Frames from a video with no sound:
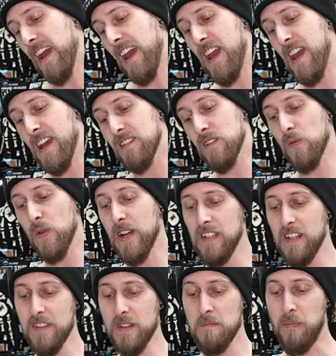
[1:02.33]
And the rail
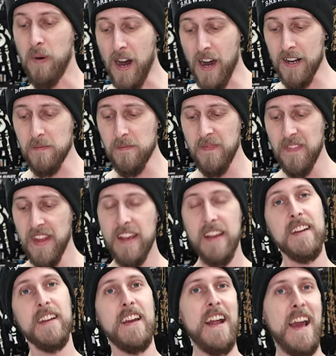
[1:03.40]
on the bottom
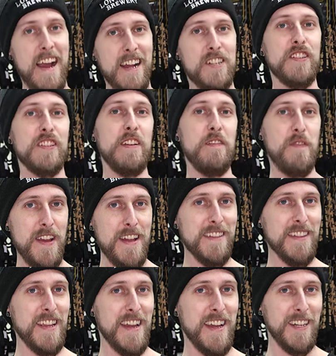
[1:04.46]
can actually fit
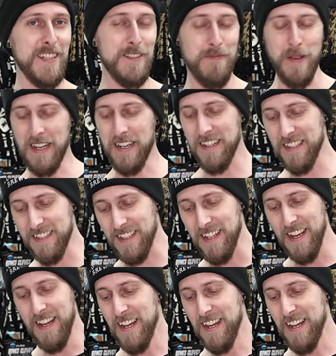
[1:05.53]
things, because